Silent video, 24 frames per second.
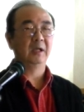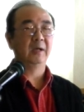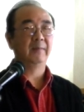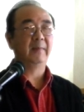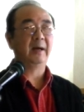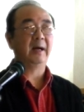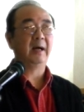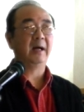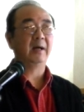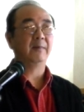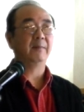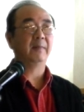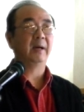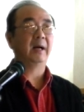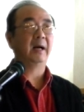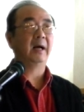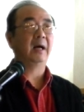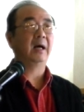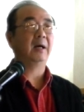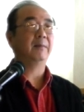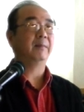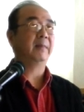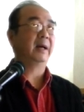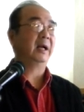my, my,
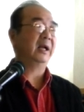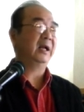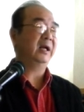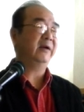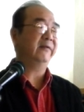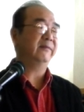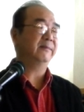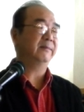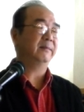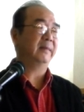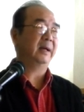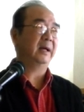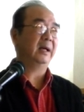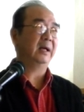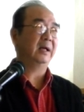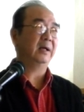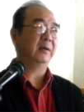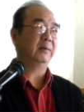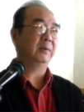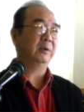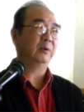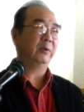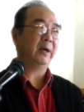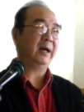uh, my, left, my
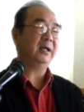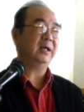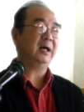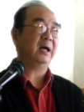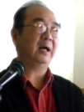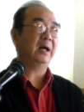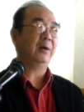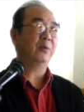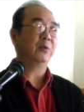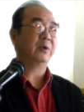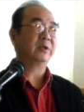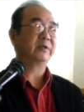right eye